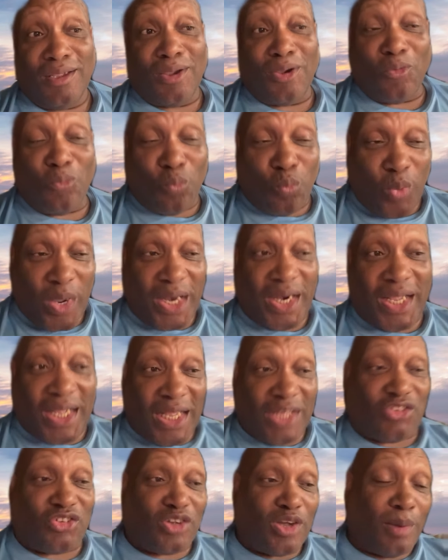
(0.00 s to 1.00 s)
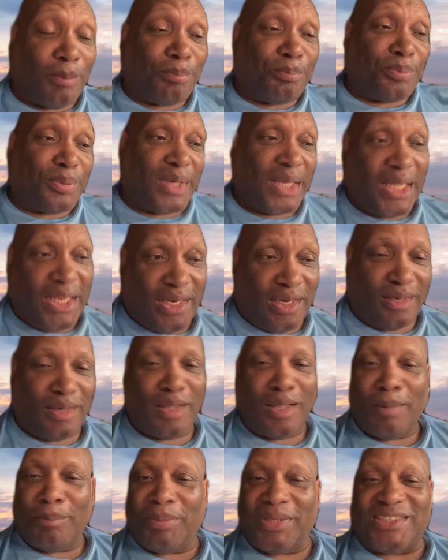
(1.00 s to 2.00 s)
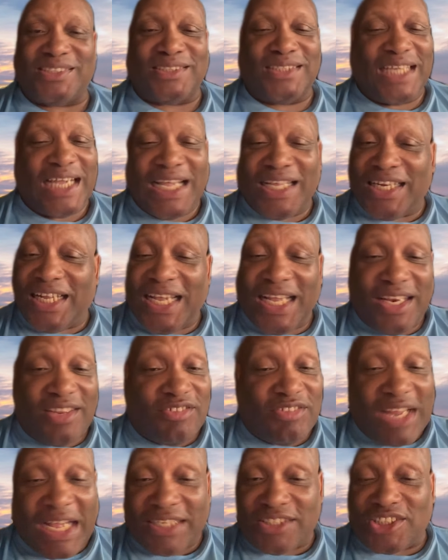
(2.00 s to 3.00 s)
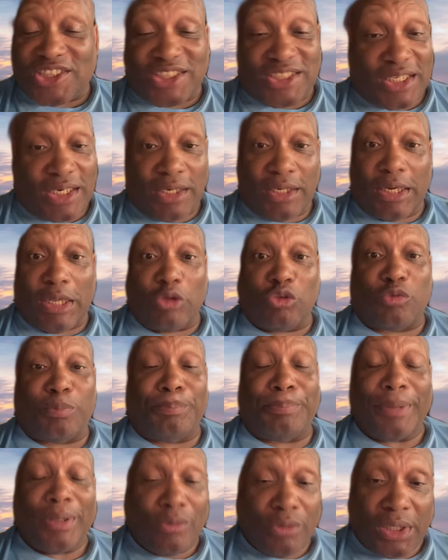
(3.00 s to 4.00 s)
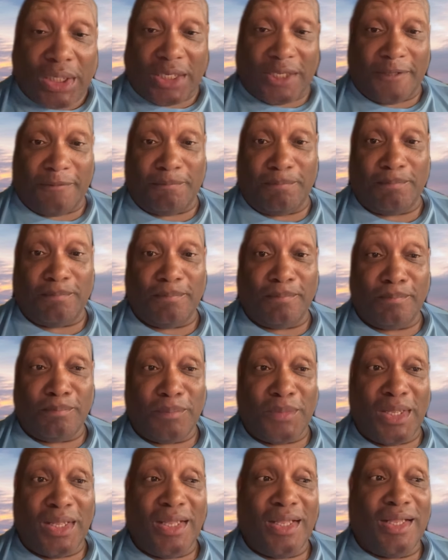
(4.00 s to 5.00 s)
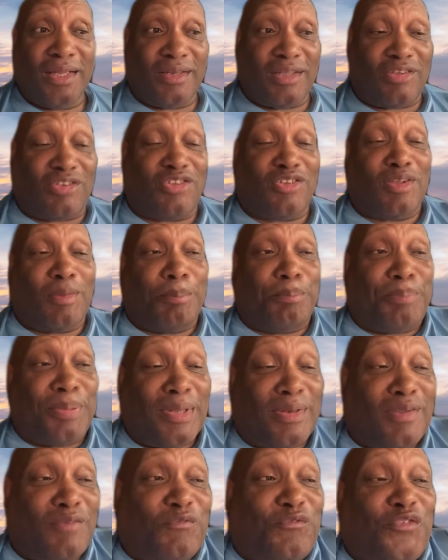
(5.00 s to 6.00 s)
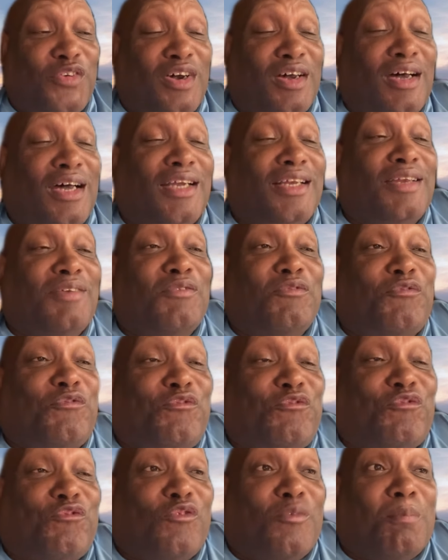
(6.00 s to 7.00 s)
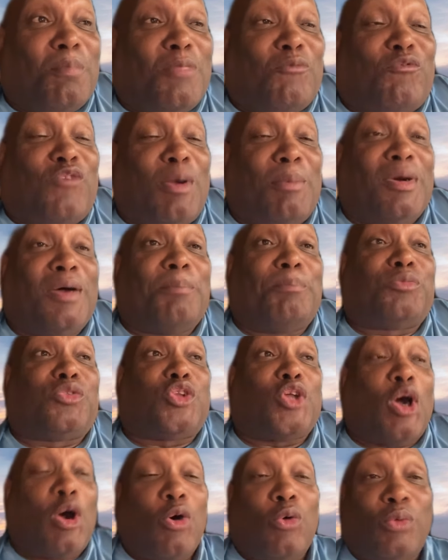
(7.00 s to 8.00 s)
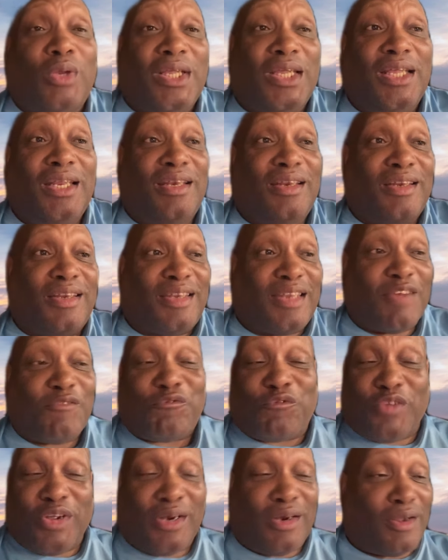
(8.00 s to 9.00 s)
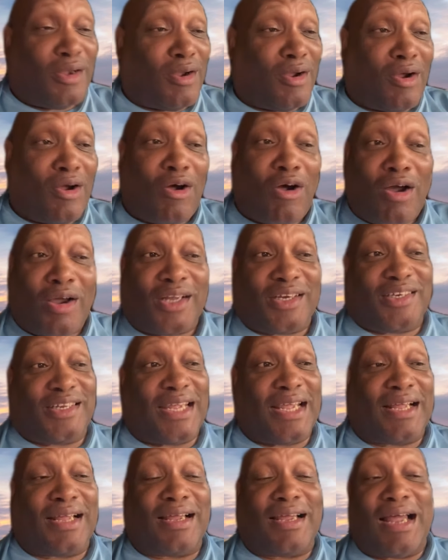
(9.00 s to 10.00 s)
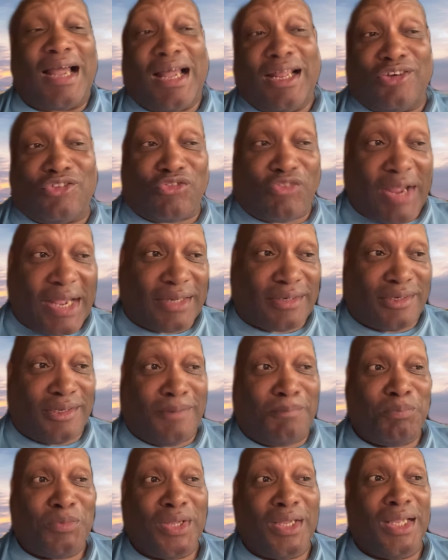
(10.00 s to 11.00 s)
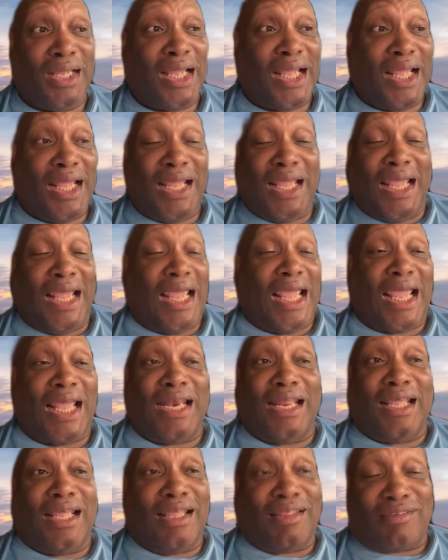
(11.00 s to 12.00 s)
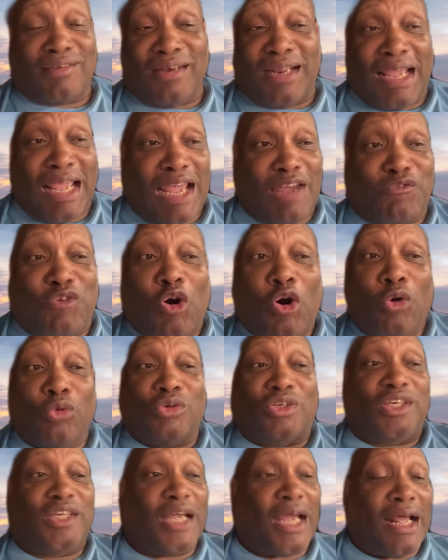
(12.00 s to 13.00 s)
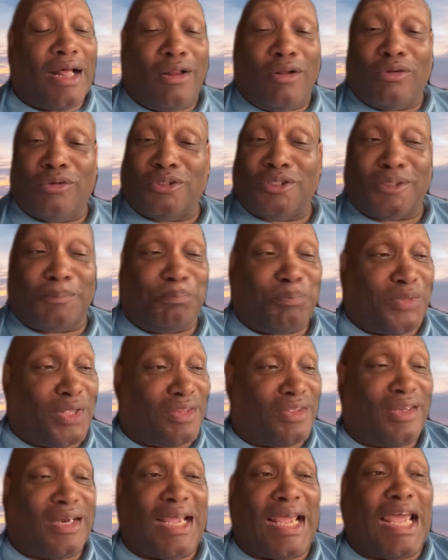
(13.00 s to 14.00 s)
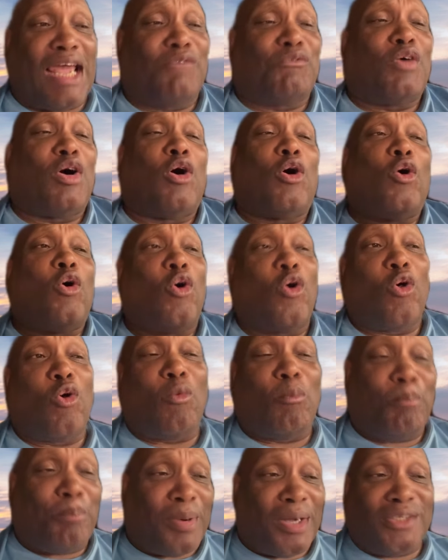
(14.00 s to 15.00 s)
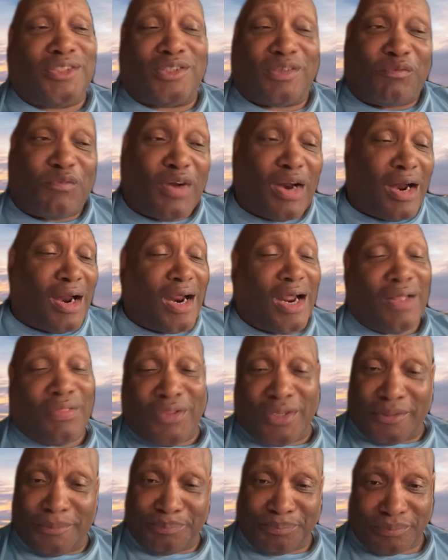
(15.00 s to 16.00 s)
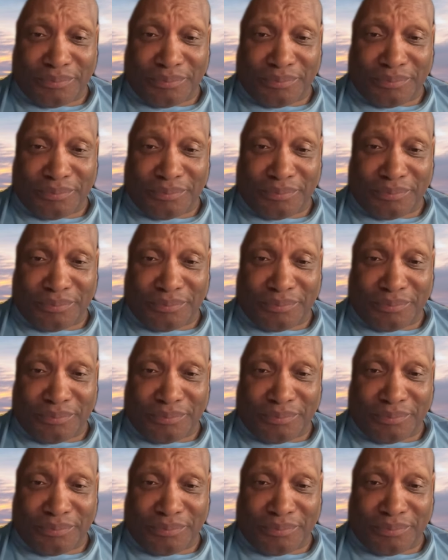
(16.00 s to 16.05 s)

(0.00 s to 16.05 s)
when it's completed, but it is not Citadel's building. This is a building from a totally different architect, contractor, and it's going to have hotels. It's going to have a whole bunch of other